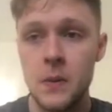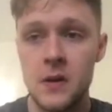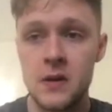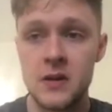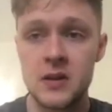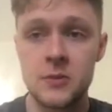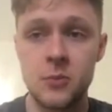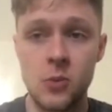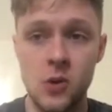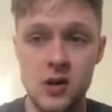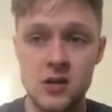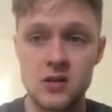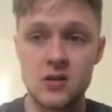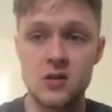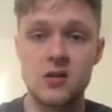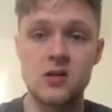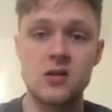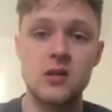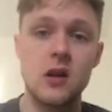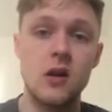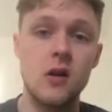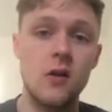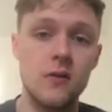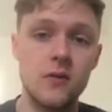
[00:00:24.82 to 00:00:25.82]
express
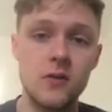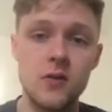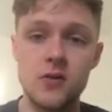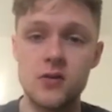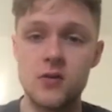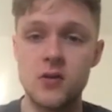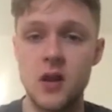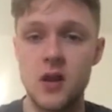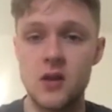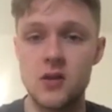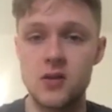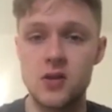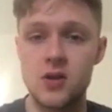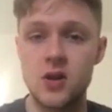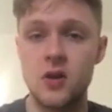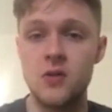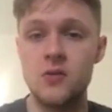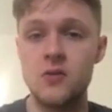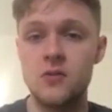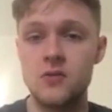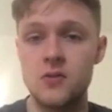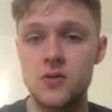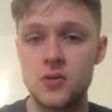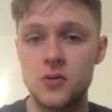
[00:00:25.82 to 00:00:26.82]
ourselves and
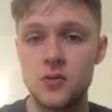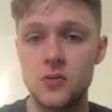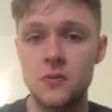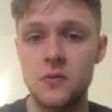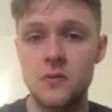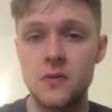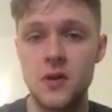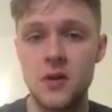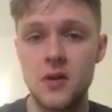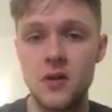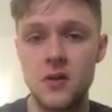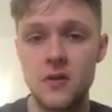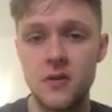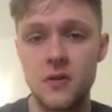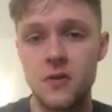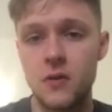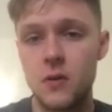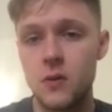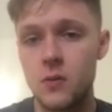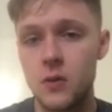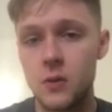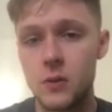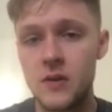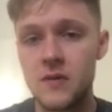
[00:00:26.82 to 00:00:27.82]
show sort of the
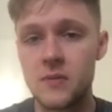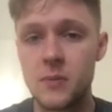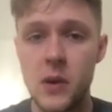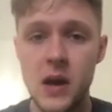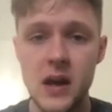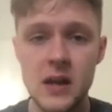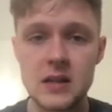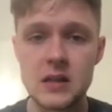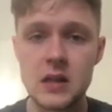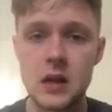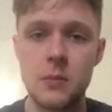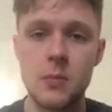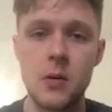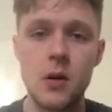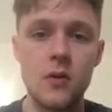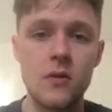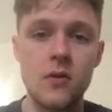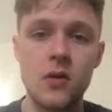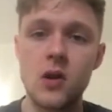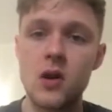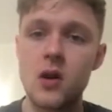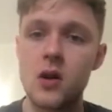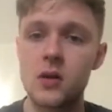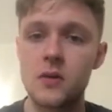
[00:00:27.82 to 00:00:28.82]
form that we've picked up
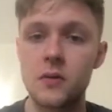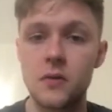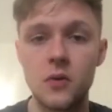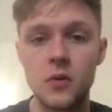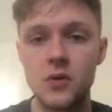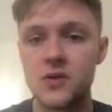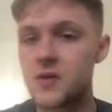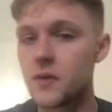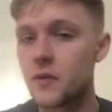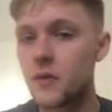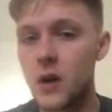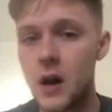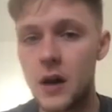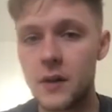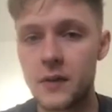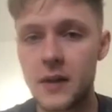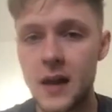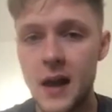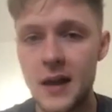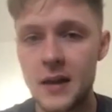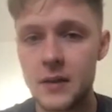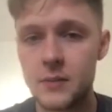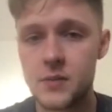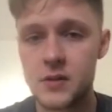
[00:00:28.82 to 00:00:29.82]
over the last 4 to 5
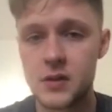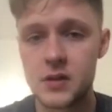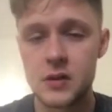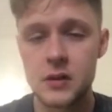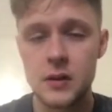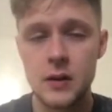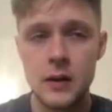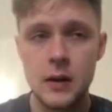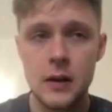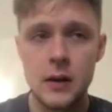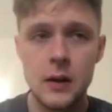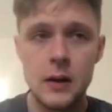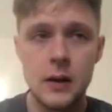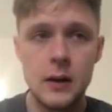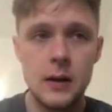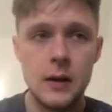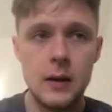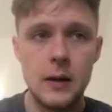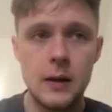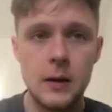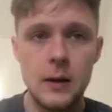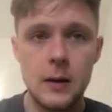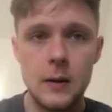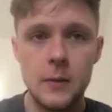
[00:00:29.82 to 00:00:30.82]
games.
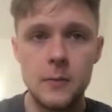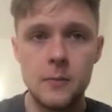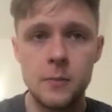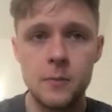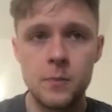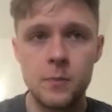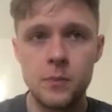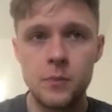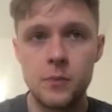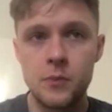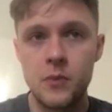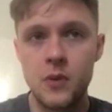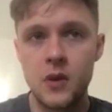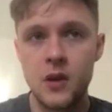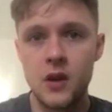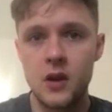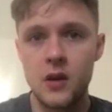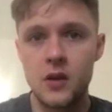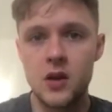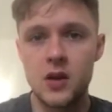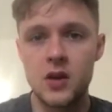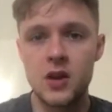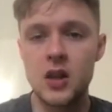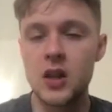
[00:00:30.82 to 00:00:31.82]
You
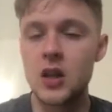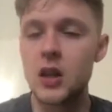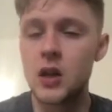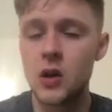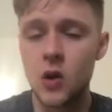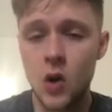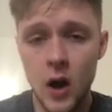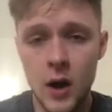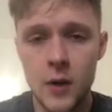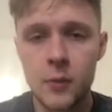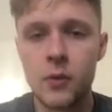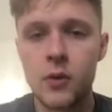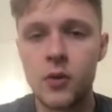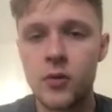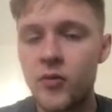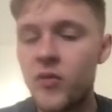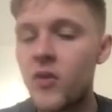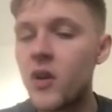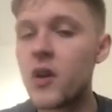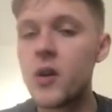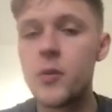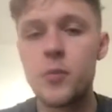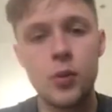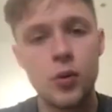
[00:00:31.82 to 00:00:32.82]
think United were a
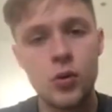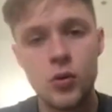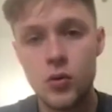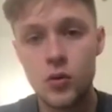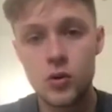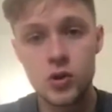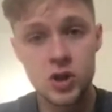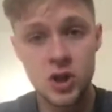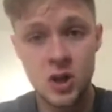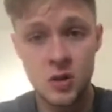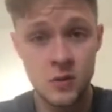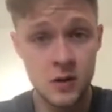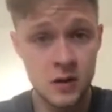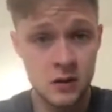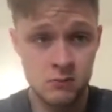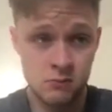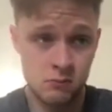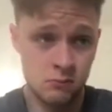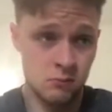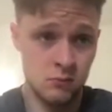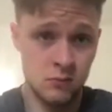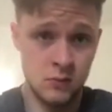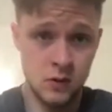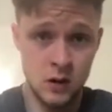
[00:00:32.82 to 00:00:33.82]
very poor showing
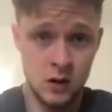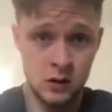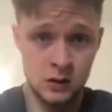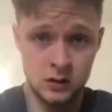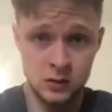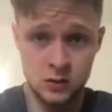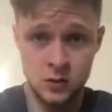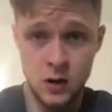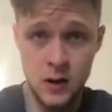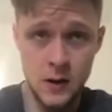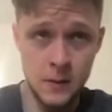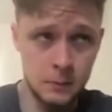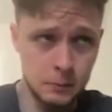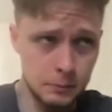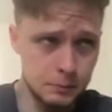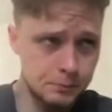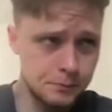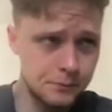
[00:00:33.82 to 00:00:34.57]
last night.